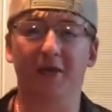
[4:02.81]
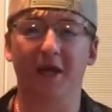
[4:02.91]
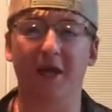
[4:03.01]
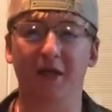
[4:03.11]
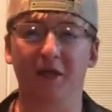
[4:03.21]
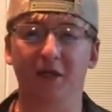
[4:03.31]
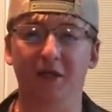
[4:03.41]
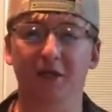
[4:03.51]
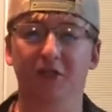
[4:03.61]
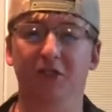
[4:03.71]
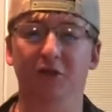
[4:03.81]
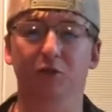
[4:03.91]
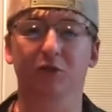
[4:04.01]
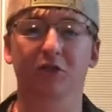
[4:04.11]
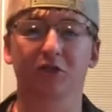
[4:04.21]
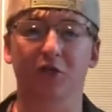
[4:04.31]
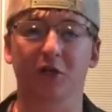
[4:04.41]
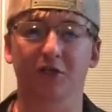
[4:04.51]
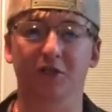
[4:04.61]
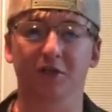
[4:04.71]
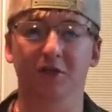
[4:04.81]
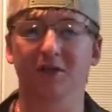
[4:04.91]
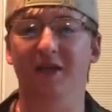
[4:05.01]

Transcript: handling, general construction,